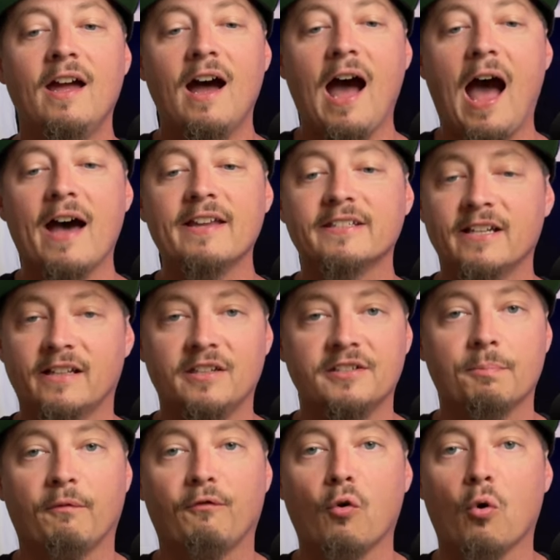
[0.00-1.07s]
I said
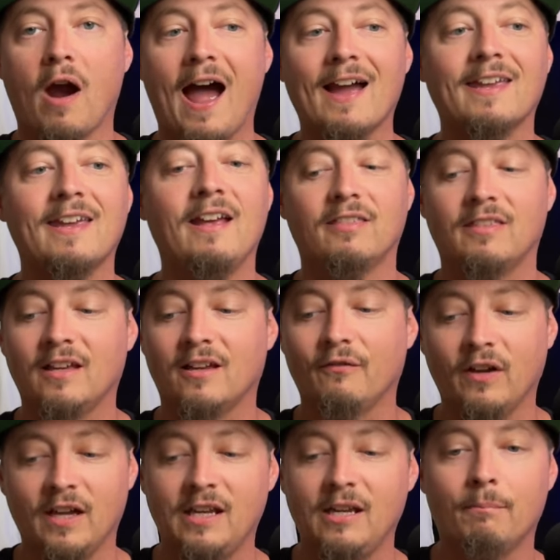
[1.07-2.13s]
this before, I can't think
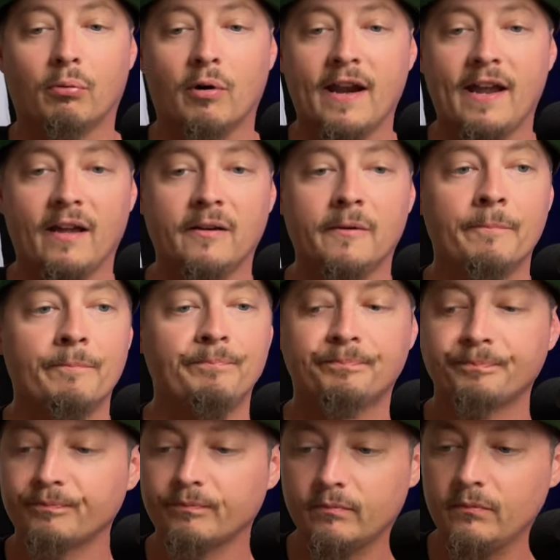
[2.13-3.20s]
of any brand
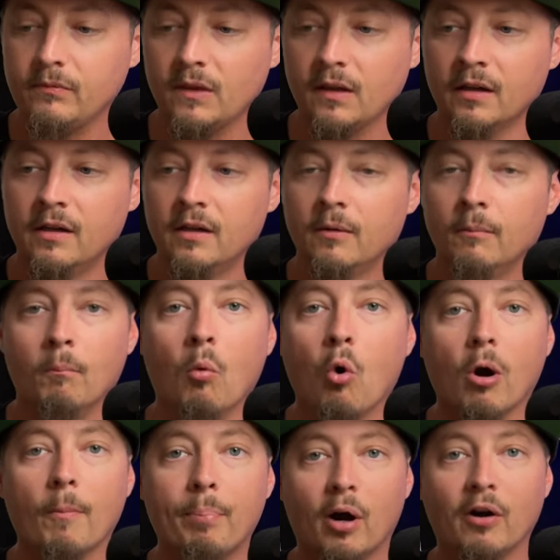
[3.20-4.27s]

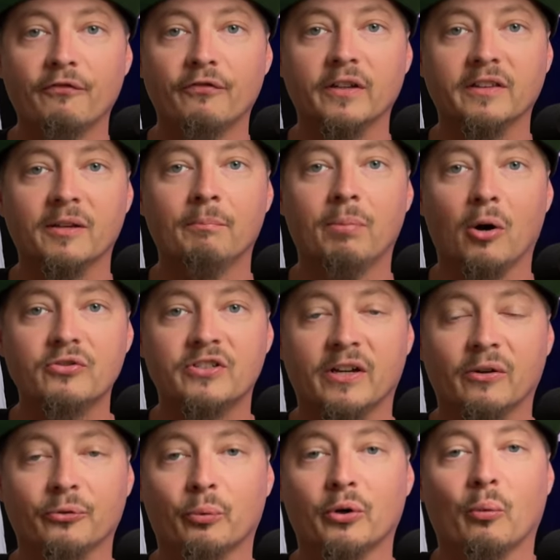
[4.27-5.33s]
more perfect than
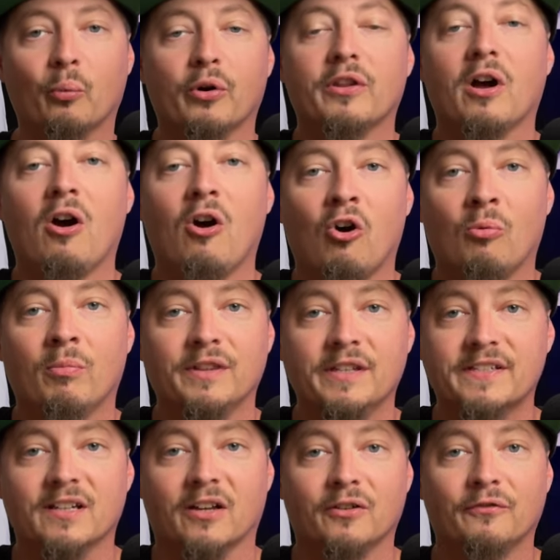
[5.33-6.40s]
Bojangles. We're, we're the home of the
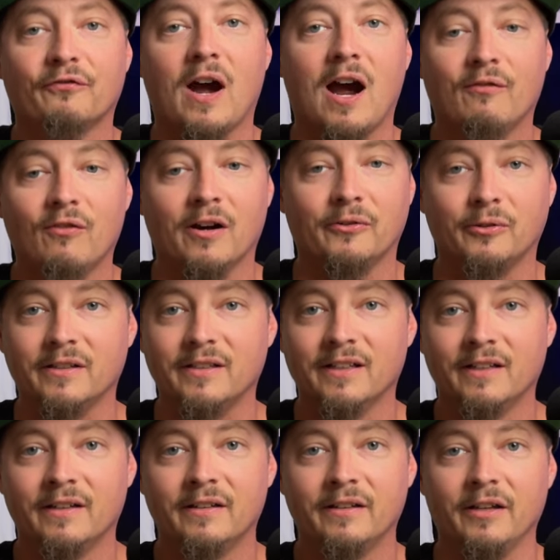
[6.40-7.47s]
Southern 500.
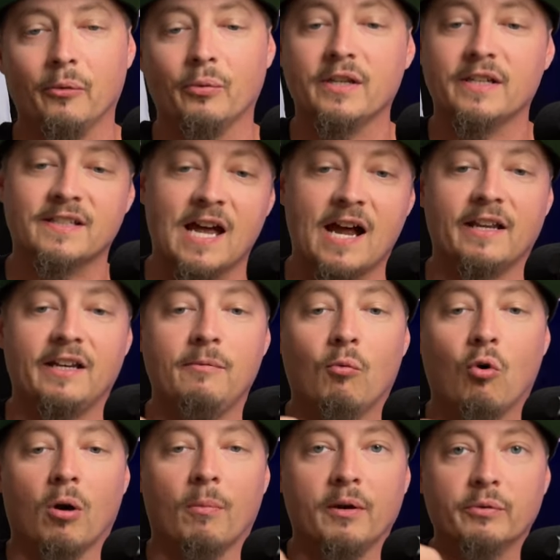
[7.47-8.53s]
It was, it's not
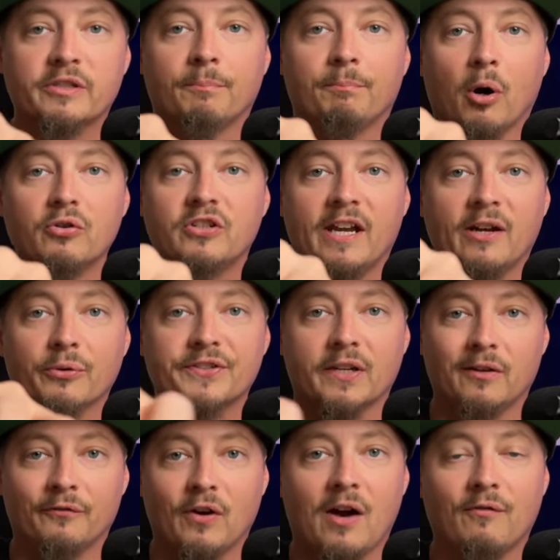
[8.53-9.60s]
anymore, but it was the Bojangles
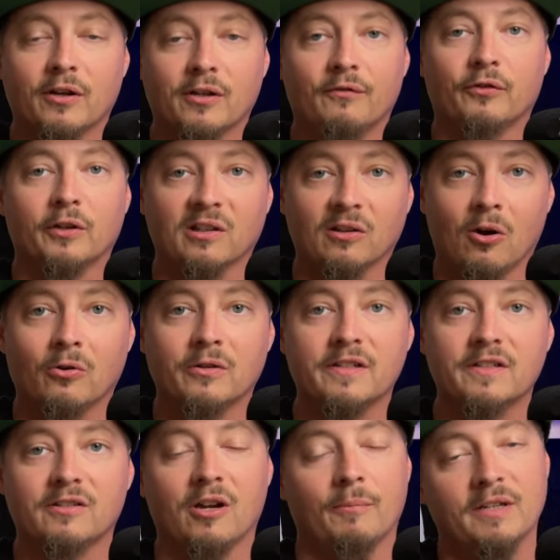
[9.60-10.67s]
Southern 500 for the
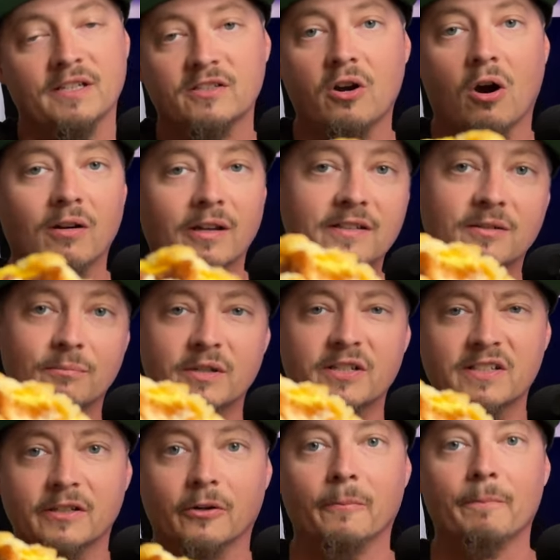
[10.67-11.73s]
longest. You know, I mean, it's Darlington, but
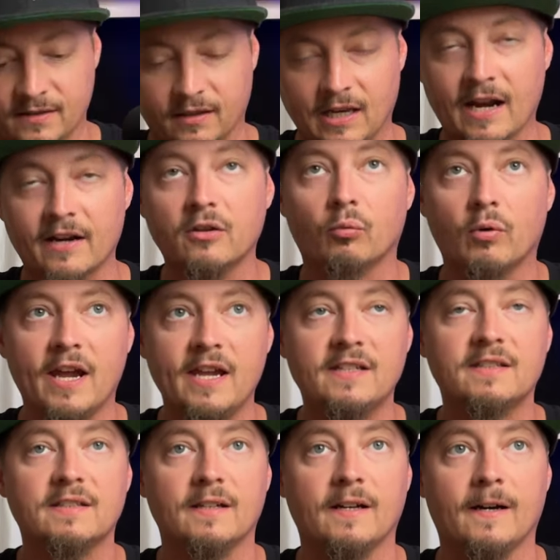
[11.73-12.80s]
still, a lot of the
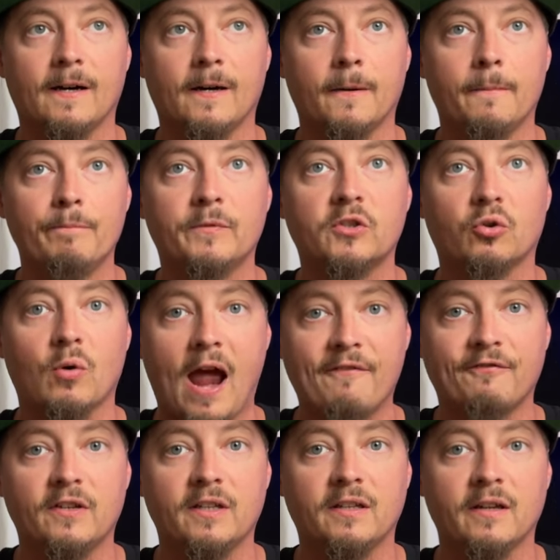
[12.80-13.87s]
race um,
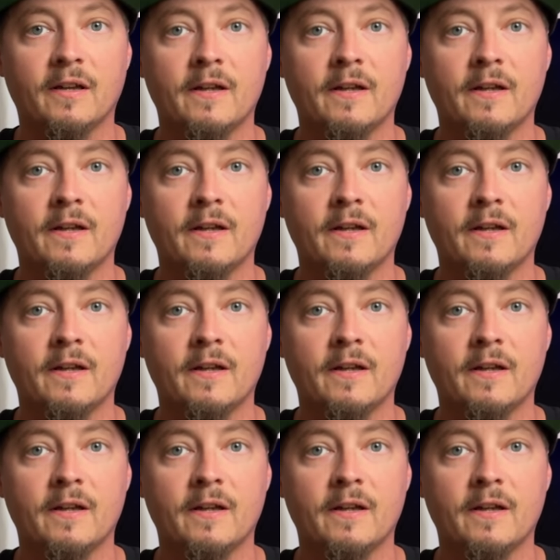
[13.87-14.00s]
traffic